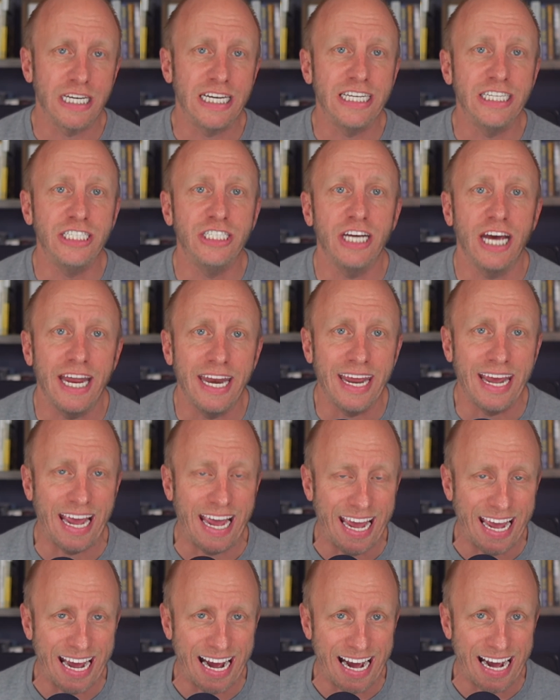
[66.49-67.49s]
Gen
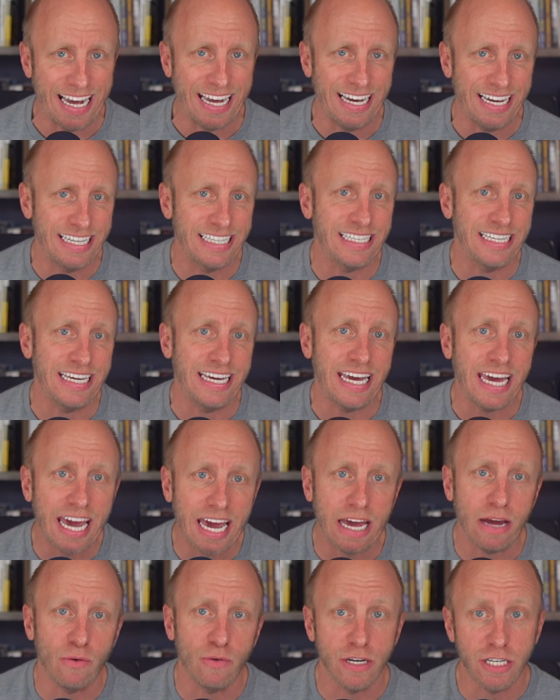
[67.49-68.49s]
AI SDK,
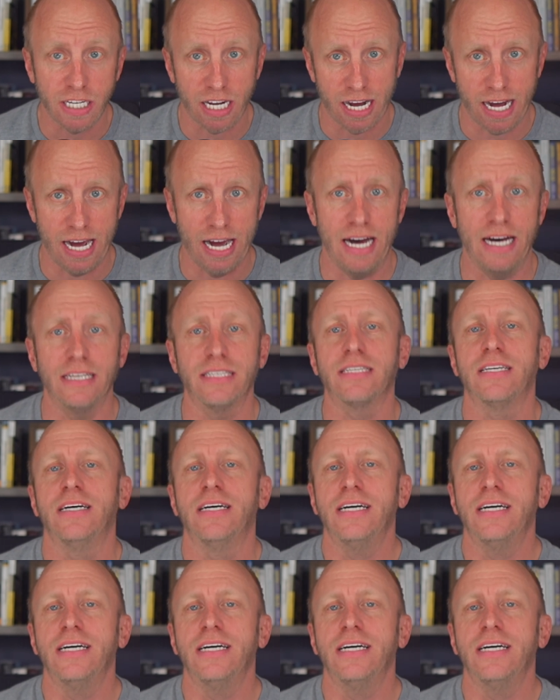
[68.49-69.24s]
which has,